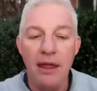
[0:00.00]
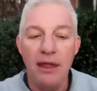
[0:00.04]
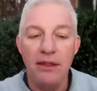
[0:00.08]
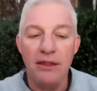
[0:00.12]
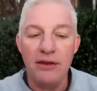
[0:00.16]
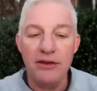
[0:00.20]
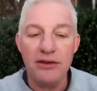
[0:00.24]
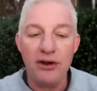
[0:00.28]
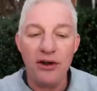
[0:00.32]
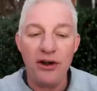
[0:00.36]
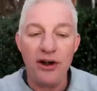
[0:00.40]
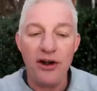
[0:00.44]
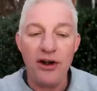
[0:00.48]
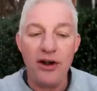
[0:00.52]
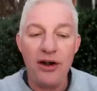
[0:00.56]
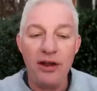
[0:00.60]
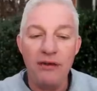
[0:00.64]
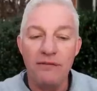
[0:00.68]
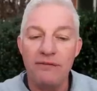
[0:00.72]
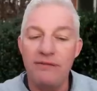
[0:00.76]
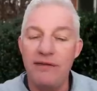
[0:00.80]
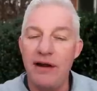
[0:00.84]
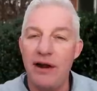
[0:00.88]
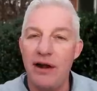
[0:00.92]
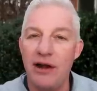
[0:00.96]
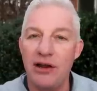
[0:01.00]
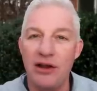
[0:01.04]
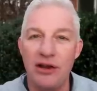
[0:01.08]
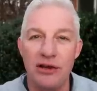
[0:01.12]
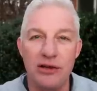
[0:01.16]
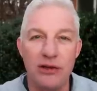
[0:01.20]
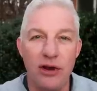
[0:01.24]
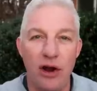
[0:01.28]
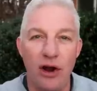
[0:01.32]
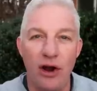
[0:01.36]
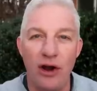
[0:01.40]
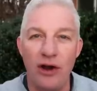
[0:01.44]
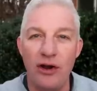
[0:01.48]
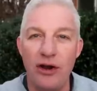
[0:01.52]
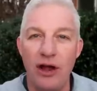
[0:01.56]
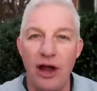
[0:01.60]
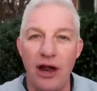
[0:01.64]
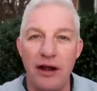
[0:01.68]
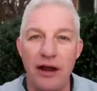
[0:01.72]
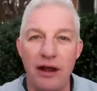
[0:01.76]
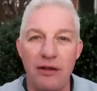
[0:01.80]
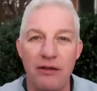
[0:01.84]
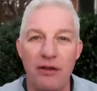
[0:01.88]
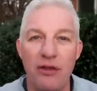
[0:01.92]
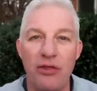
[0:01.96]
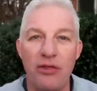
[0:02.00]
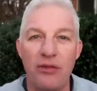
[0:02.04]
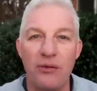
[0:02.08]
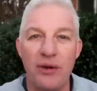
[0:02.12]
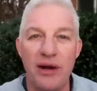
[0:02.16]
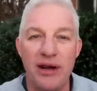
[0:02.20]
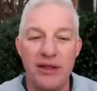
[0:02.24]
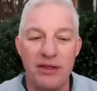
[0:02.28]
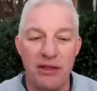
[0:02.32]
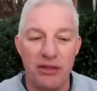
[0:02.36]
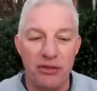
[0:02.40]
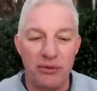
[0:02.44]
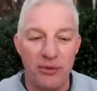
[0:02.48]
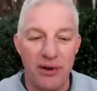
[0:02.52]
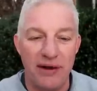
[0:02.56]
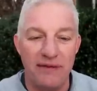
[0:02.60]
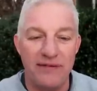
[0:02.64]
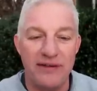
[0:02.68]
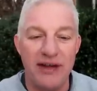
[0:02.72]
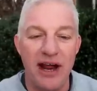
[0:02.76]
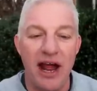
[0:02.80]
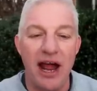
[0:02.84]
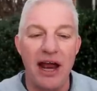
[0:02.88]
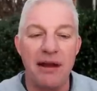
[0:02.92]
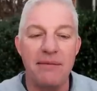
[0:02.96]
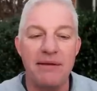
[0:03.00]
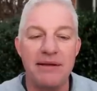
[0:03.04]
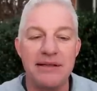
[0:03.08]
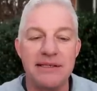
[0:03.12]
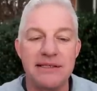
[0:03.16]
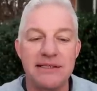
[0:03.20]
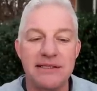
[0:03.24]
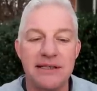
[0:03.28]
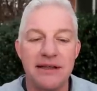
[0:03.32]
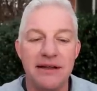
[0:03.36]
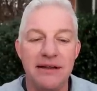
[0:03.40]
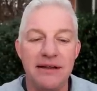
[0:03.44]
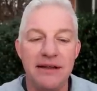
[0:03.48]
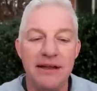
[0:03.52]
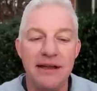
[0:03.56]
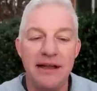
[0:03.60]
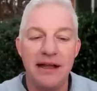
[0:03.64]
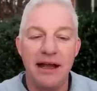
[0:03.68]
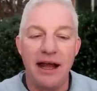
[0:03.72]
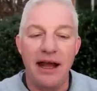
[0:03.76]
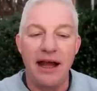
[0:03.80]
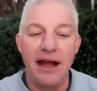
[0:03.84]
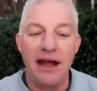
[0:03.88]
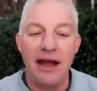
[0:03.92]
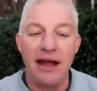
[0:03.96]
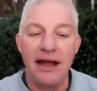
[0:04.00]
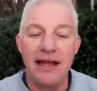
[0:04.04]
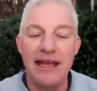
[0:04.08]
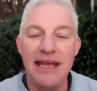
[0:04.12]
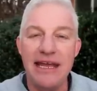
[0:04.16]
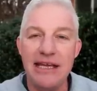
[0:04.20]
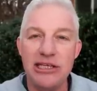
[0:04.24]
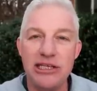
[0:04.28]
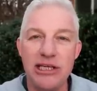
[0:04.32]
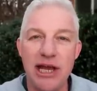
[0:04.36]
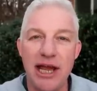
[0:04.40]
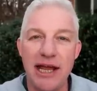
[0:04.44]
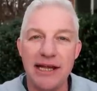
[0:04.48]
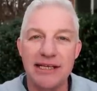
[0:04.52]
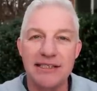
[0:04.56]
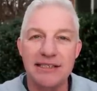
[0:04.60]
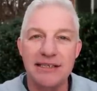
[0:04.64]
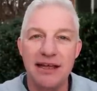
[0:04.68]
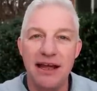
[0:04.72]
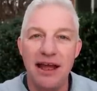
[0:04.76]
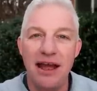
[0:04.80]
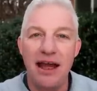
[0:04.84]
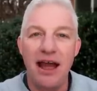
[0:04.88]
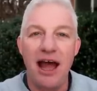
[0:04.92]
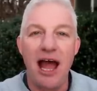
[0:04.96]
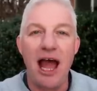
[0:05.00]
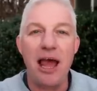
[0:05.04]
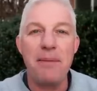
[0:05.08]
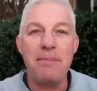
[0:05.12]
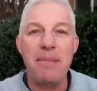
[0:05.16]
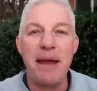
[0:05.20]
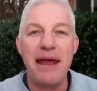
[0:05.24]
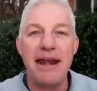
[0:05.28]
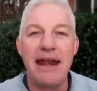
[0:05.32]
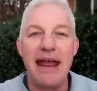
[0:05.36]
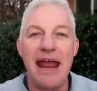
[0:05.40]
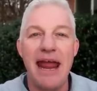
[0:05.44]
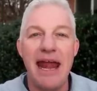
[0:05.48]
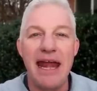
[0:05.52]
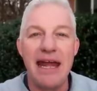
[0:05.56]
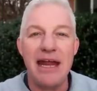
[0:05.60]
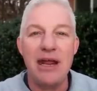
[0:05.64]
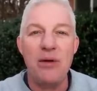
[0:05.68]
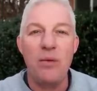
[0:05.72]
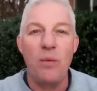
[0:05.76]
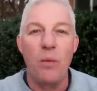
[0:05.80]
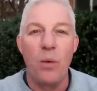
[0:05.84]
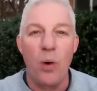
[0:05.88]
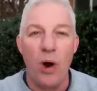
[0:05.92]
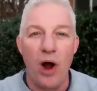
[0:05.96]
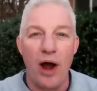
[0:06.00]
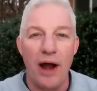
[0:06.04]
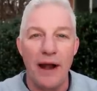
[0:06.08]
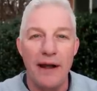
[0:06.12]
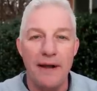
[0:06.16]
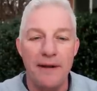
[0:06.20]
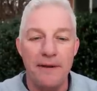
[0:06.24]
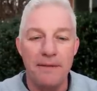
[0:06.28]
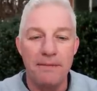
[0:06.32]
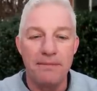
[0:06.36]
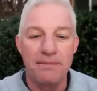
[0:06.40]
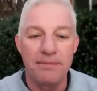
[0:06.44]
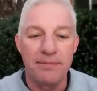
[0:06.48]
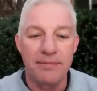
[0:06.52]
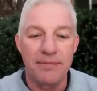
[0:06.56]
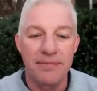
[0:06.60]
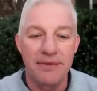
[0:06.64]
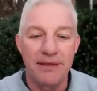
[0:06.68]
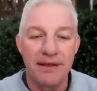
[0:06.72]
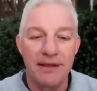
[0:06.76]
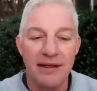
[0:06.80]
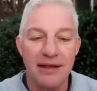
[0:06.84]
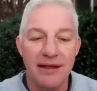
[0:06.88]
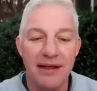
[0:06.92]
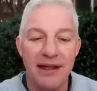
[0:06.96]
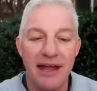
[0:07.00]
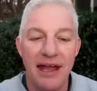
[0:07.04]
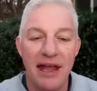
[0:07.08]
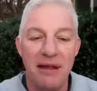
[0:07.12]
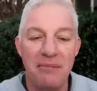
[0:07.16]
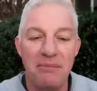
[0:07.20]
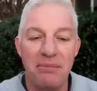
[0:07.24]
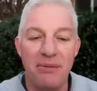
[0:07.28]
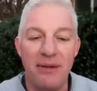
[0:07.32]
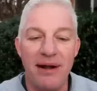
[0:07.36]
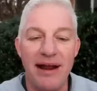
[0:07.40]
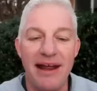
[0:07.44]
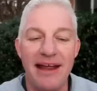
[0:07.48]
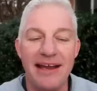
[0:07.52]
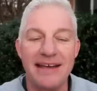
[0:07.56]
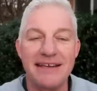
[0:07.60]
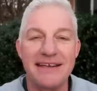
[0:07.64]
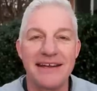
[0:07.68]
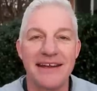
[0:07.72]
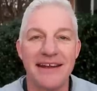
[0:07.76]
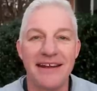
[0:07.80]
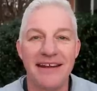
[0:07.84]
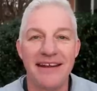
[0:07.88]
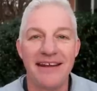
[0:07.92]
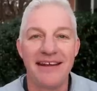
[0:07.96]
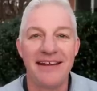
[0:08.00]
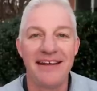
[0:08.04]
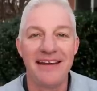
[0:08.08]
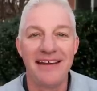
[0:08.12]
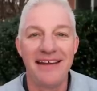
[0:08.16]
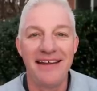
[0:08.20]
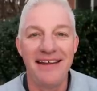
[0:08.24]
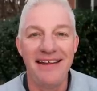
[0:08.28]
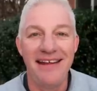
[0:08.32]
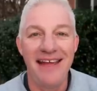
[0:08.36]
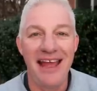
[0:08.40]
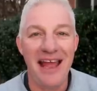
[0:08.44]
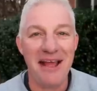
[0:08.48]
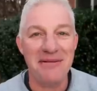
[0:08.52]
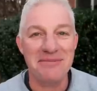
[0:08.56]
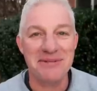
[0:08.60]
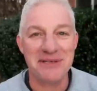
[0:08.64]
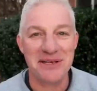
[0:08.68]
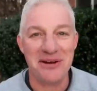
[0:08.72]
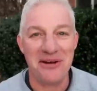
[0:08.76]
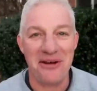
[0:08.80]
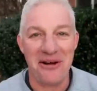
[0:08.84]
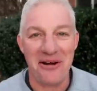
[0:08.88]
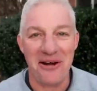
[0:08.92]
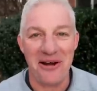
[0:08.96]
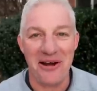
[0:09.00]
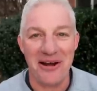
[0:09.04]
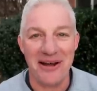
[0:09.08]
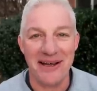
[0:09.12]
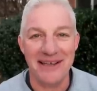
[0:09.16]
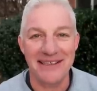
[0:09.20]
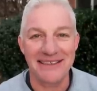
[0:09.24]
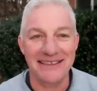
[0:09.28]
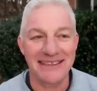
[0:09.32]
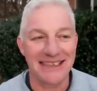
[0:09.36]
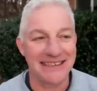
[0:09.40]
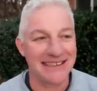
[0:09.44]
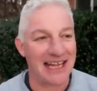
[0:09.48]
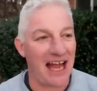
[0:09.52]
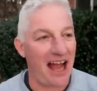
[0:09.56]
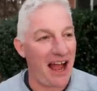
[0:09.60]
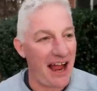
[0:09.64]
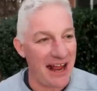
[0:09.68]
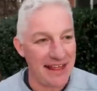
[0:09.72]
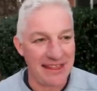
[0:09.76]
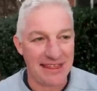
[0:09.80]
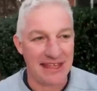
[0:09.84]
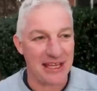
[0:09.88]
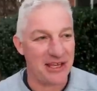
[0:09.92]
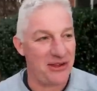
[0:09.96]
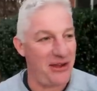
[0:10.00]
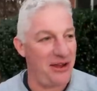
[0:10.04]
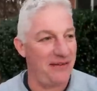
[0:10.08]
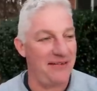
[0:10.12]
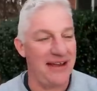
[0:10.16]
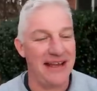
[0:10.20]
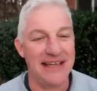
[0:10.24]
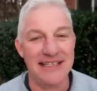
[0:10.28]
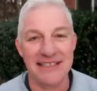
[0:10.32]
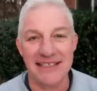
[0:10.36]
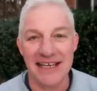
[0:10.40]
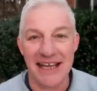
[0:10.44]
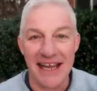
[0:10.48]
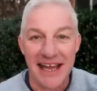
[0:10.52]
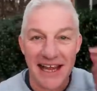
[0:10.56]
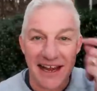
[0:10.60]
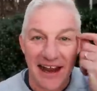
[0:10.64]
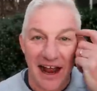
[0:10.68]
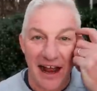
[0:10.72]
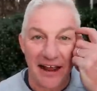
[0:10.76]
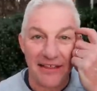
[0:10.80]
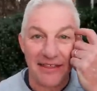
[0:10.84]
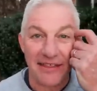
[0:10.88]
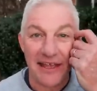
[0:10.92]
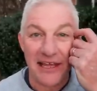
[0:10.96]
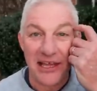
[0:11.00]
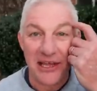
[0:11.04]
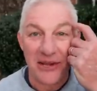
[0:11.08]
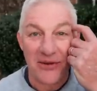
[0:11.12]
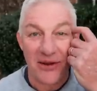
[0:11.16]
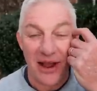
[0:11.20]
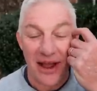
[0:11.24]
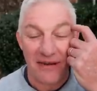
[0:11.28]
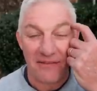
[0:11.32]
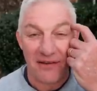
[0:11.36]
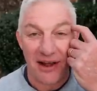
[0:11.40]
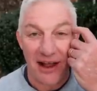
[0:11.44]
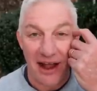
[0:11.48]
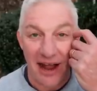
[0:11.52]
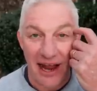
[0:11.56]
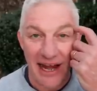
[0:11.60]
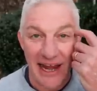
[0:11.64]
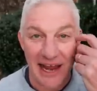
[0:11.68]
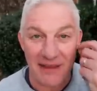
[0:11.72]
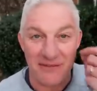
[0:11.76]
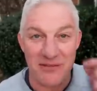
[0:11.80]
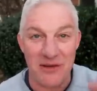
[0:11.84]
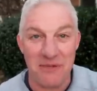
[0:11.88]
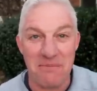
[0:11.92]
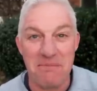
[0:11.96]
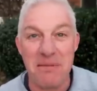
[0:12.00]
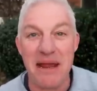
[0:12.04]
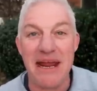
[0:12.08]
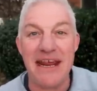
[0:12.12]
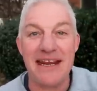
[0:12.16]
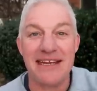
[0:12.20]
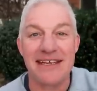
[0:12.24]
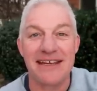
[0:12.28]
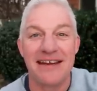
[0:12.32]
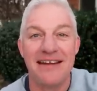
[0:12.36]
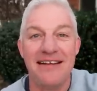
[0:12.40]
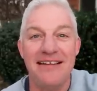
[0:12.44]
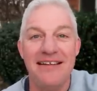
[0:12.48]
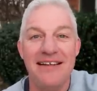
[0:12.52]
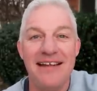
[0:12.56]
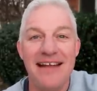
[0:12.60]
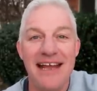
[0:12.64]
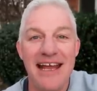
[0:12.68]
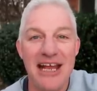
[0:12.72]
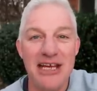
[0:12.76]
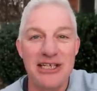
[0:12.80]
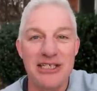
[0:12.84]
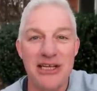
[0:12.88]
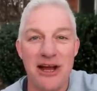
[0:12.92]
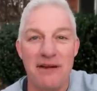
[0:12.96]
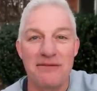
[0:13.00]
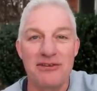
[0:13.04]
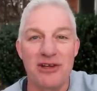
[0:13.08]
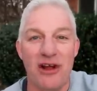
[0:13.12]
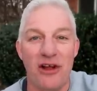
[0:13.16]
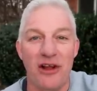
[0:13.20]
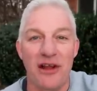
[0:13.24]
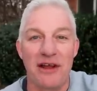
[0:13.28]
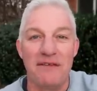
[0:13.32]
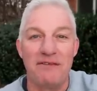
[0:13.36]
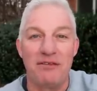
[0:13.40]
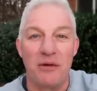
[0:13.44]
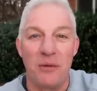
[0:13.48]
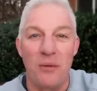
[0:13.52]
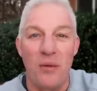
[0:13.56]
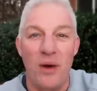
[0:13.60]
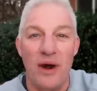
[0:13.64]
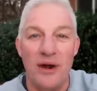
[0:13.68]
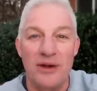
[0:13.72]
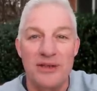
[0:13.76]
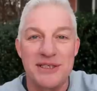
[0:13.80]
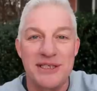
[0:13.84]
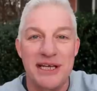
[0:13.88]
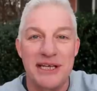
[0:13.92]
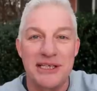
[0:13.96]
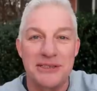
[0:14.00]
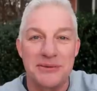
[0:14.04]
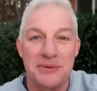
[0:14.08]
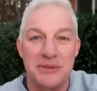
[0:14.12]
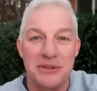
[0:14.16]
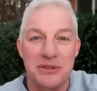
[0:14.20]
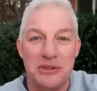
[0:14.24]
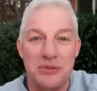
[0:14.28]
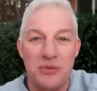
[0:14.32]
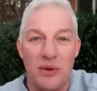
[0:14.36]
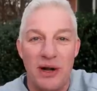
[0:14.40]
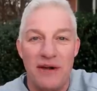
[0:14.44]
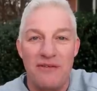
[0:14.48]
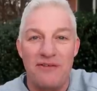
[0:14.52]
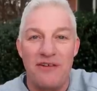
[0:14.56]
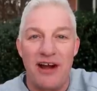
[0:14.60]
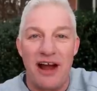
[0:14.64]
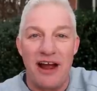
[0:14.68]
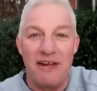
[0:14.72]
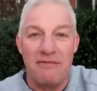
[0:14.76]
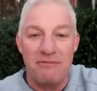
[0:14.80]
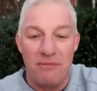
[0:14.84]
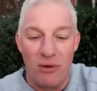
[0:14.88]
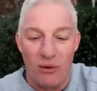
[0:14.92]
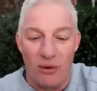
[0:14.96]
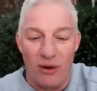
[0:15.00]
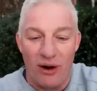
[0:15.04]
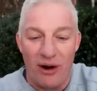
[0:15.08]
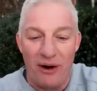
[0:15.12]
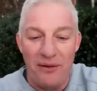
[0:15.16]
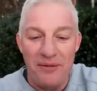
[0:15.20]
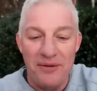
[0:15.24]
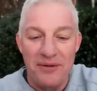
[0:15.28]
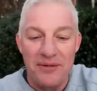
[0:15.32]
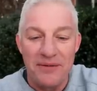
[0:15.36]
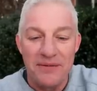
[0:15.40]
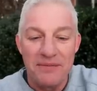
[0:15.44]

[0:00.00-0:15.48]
The turn, very good card. Another three, the three of diamonds. Uh, he checks, I bet 81. And Brent hems and haws, says, I think you have ace king. I think you have, I have you beat. He shoves all in for 106, which is 25 more.